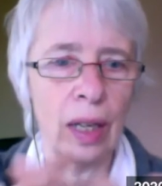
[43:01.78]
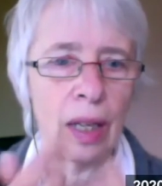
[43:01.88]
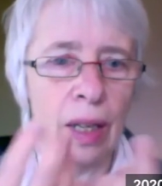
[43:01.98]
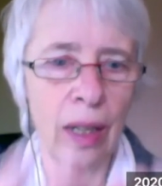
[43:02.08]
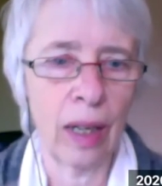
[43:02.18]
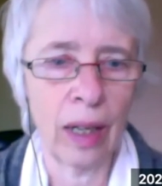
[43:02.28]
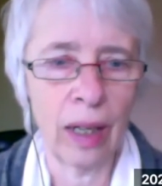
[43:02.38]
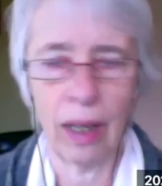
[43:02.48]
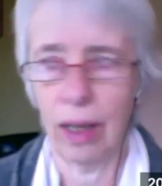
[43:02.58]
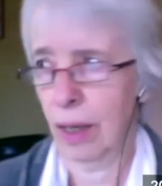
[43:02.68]

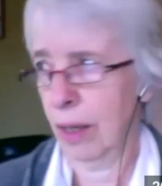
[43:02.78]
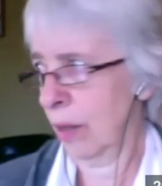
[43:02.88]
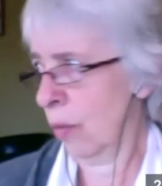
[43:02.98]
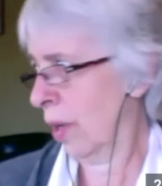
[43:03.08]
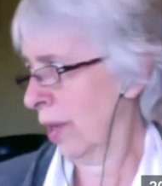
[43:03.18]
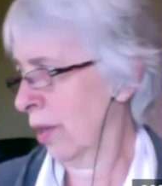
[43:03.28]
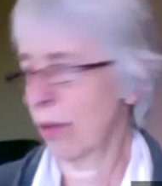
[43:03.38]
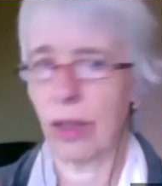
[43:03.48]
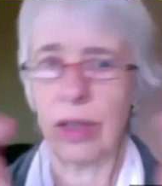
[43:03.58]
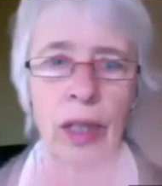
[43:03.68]
in the ones who are
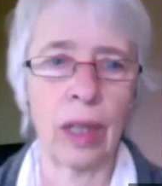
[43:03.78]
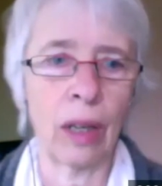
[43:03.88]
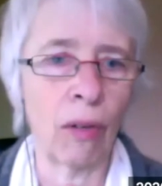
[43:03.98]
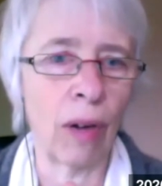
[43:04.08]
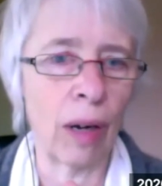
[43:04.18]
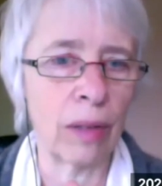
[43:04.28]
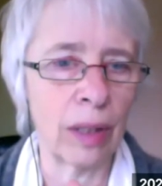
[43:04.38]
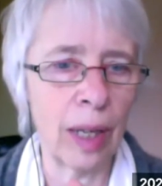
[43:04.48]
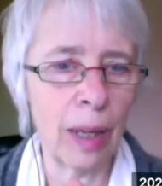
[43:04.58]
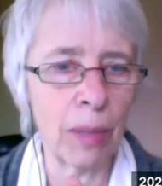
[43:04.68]
sitting around the
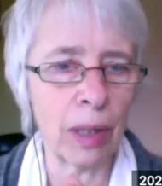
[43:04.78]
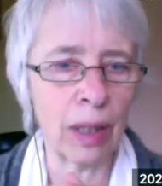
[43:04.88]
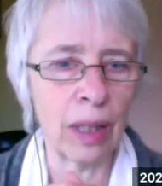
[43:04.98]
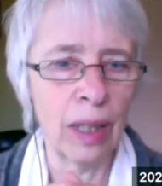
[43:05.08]
table,